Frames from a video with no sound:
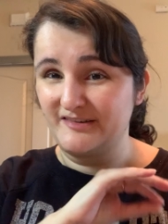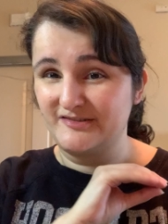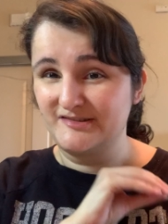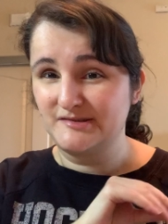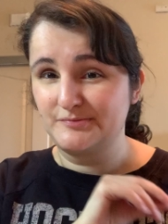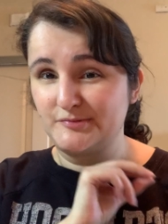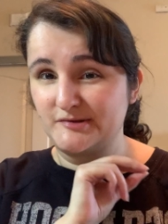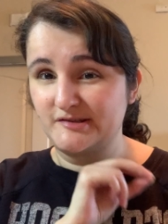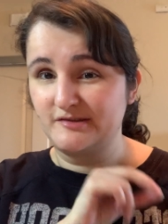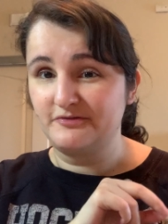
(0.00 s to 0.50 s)
a
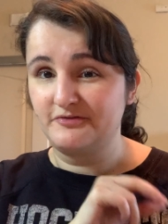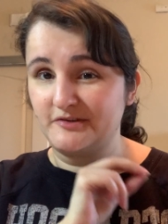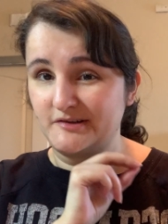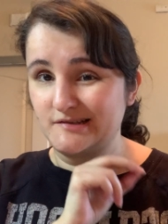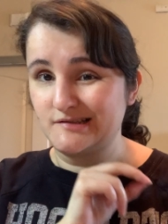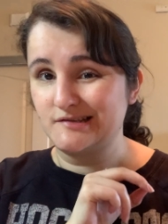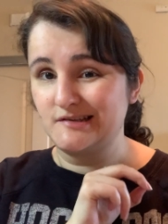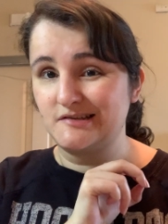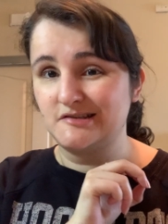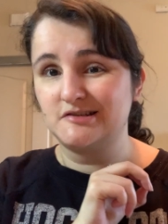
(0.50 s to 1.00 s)
specific
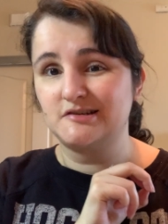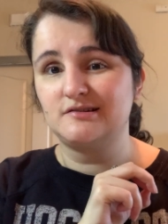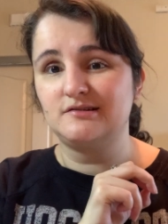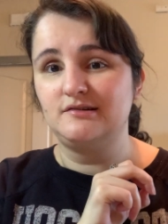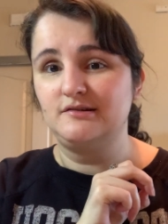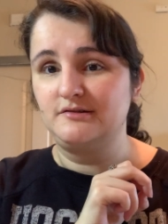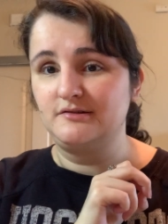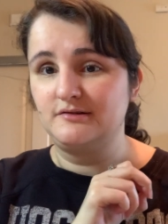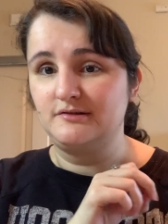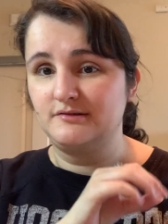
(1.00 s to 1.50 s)
stitch
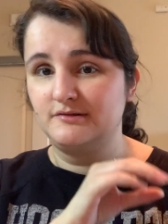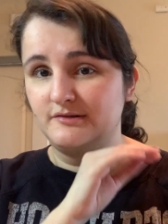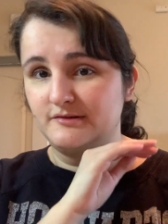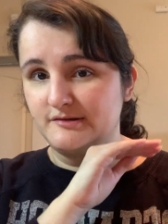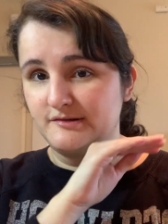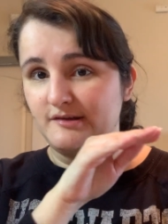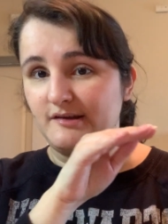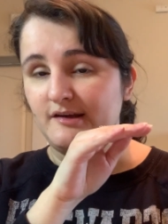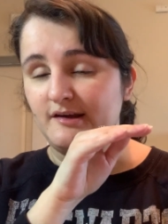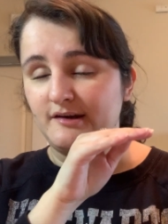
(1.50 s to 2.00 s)
or
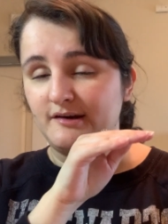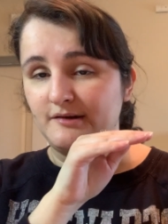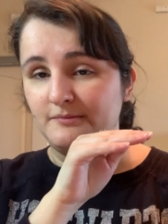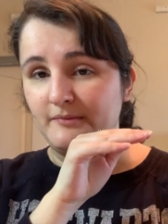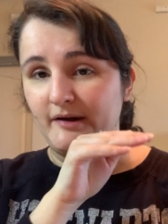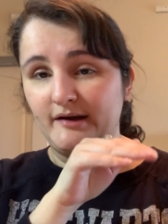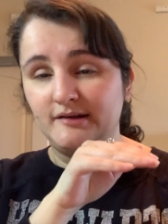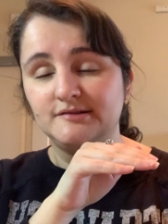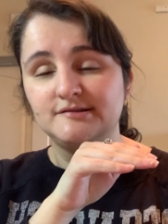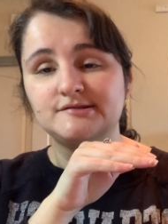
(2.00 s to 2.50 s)
to hit a
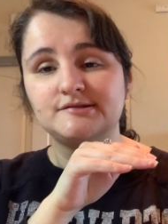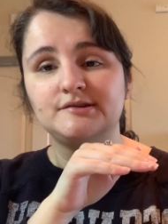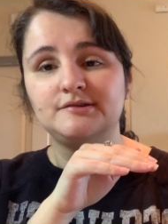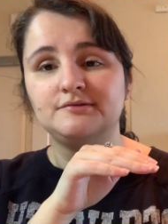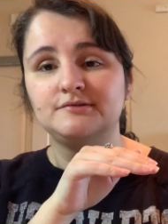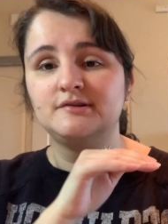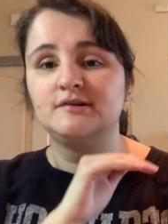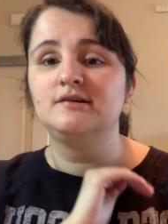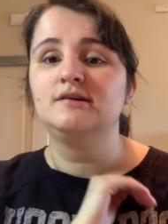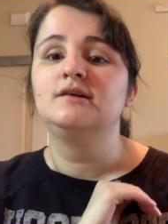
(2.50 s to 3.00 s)

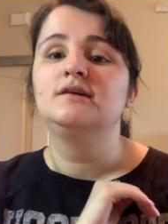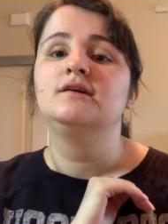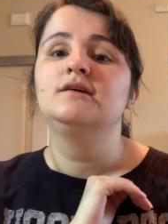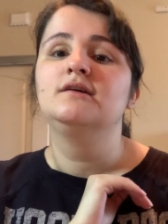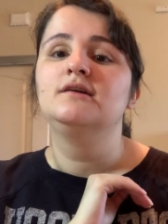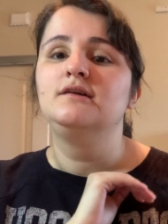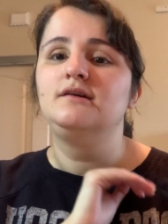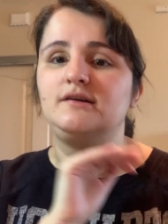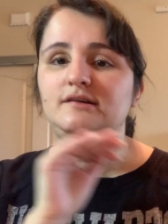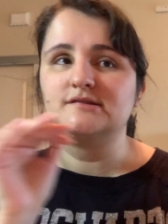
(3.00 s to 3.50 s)
milestone,
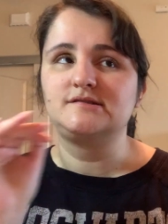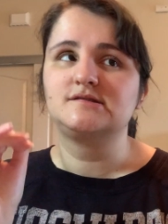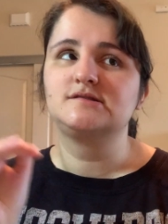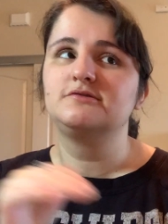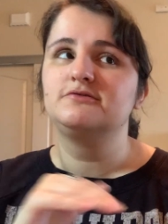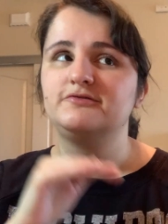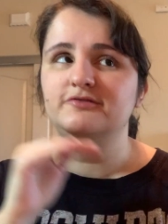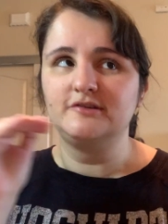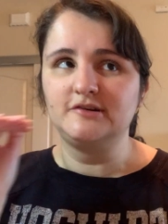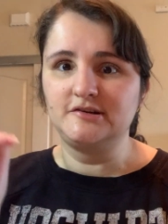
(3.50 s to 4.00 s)
it's to
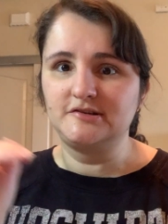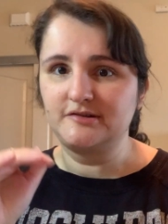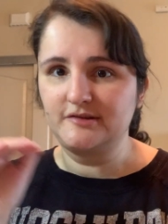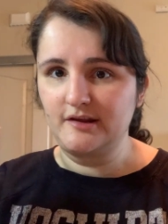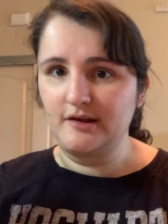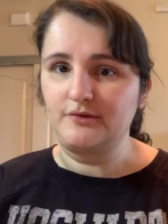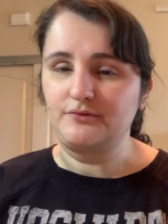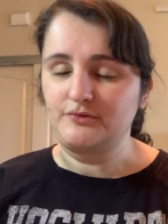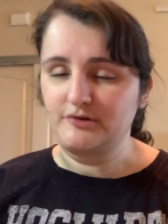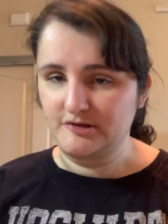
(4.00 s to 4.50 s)
finish
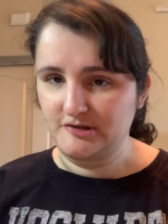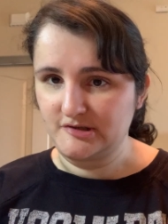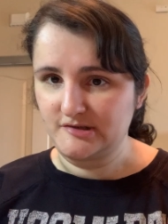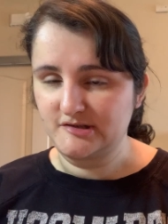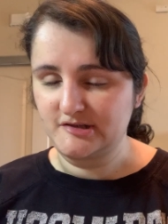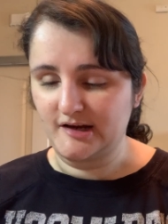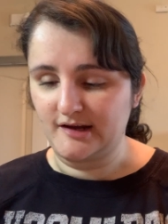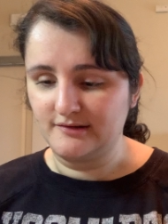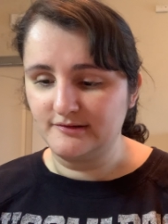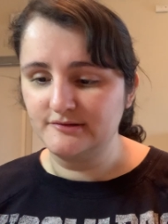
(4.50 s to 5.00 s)
the outrageous
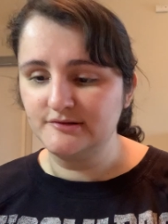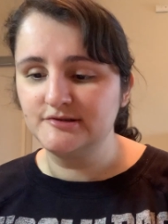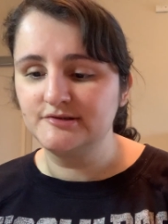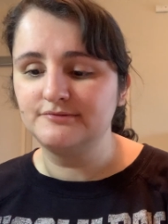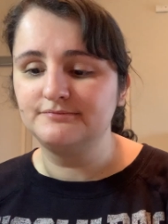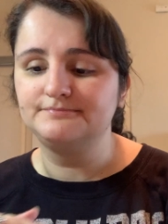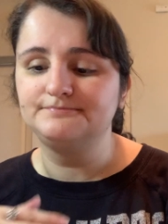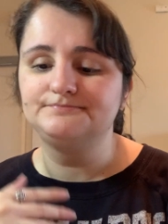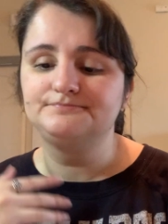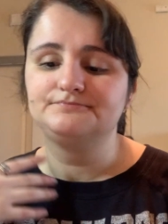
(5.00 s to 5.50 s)
challenge.
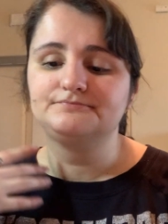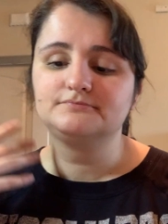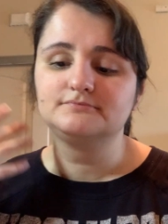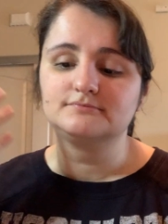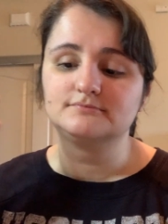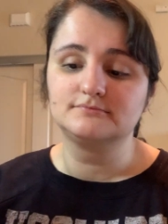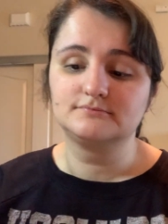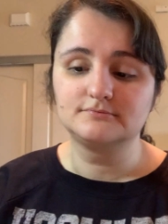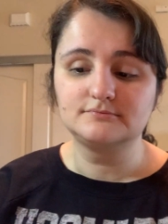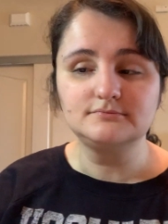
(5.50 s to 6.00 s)

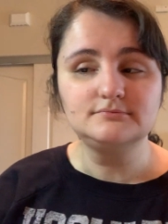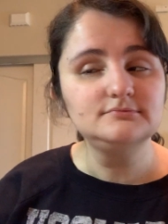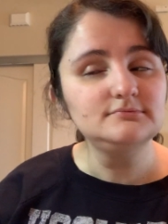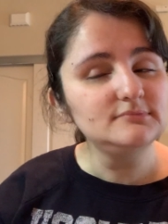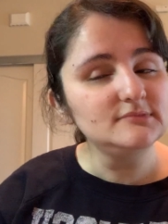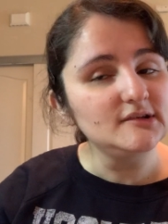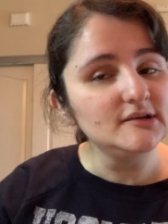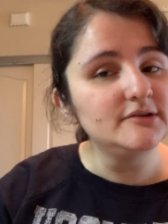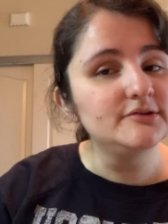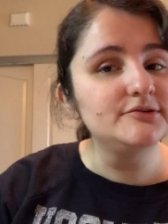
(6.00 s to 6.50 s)

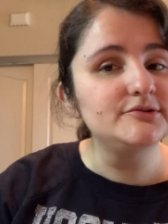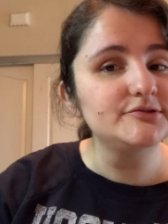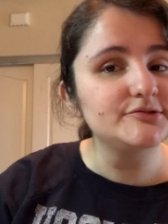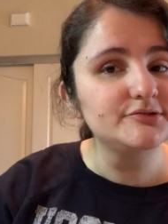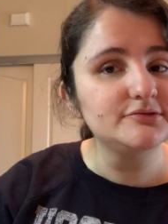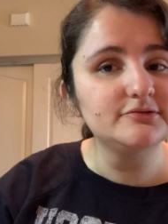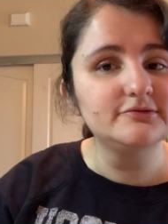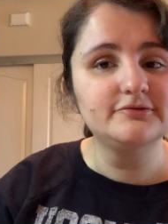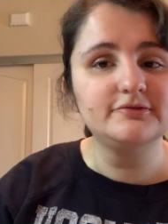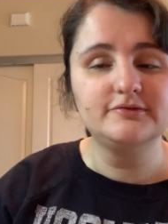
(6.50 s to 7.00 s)
In order
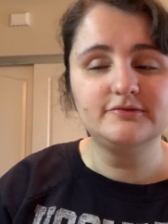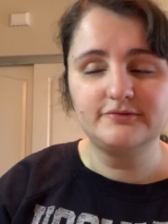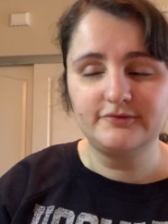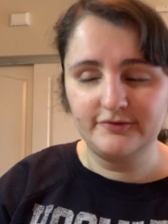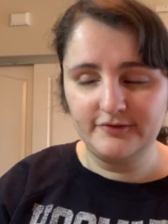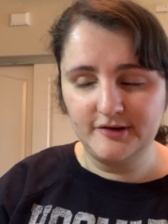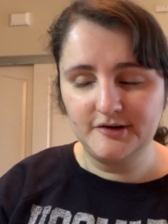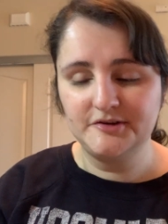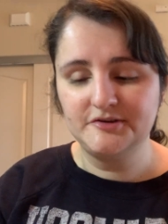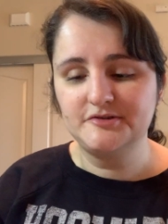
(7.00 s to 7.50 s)
to
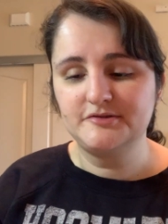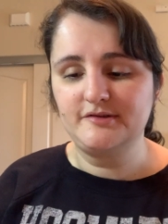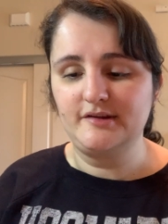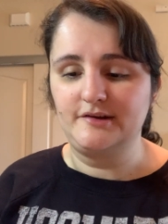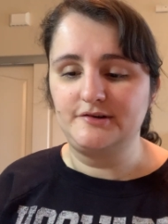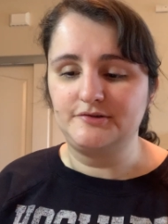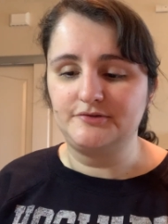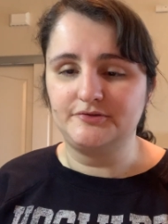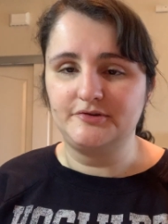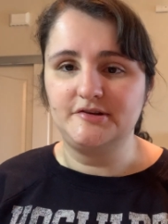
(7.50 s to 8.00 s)
finish that
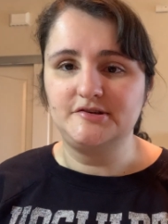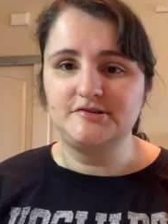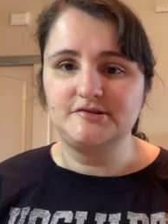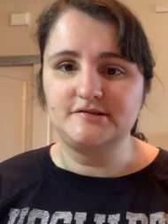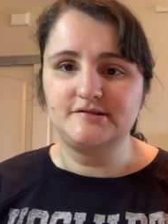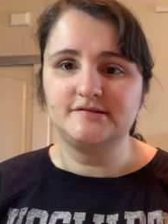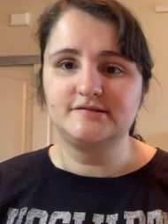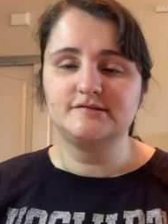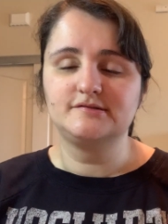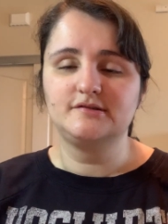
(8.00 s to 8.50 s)

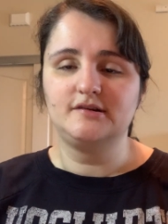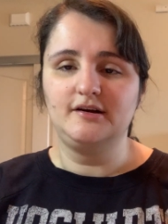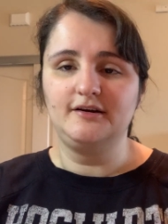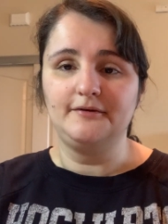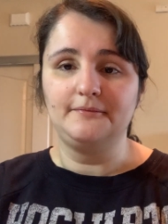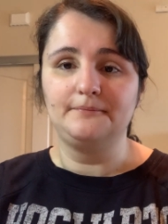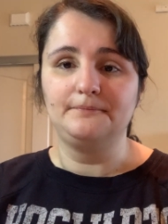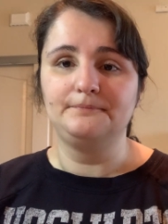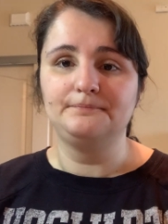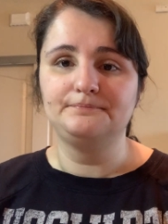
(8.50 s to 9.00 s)
outrageous
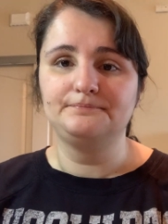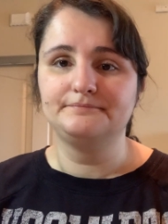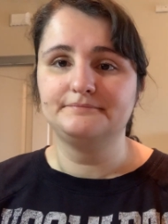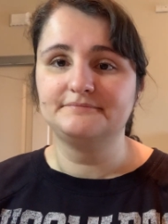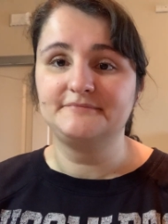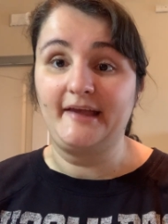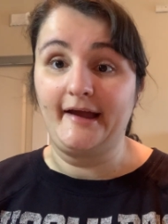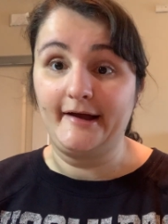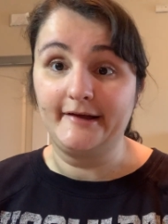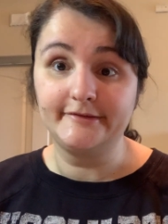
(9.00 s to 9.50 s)
um,
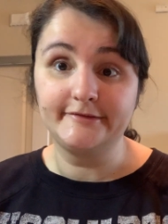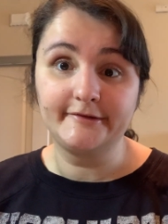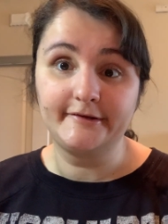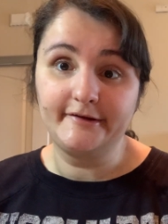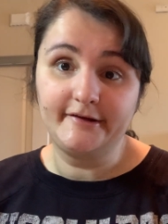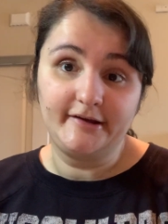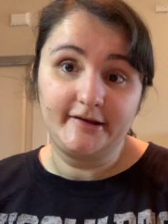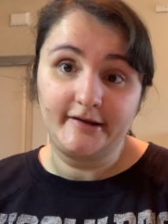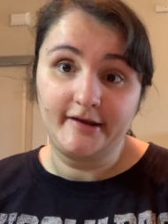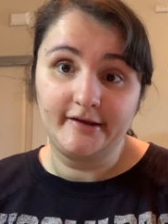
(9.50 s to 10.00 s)
task,
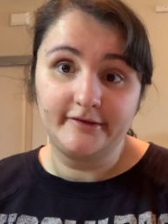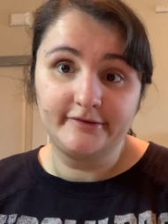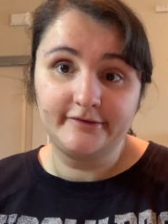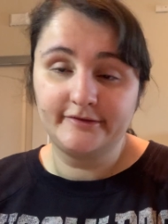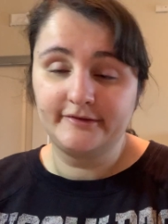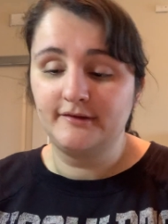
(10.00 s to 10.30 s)
I guess,